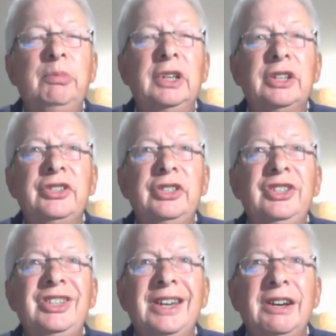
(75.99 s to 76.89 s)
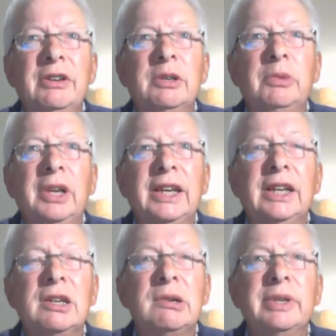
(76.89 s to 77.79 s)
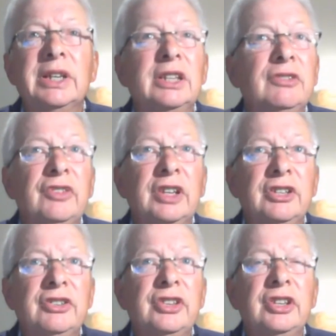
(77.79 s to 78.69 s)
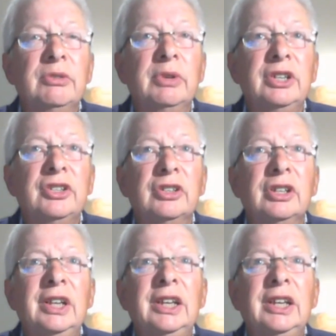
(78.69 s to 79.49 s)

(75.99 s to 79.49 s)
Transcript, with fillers: plus the terrible economic and inflation situation